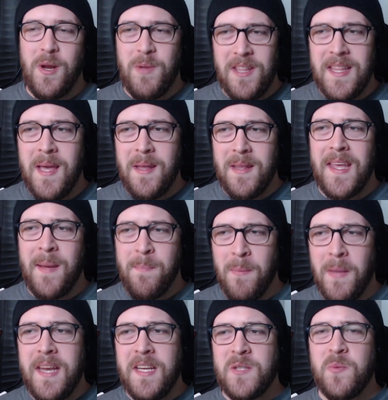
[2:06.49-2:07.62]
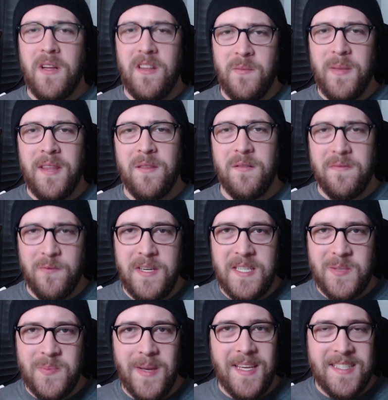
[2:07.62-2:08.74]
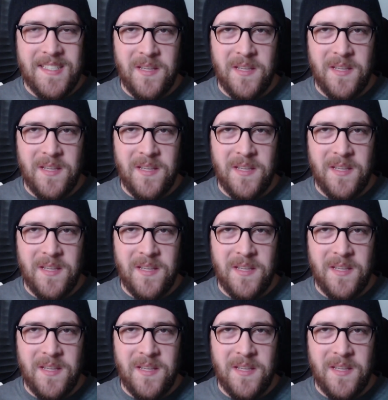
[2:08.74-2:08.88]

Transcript: I mean, that might as well have been the free space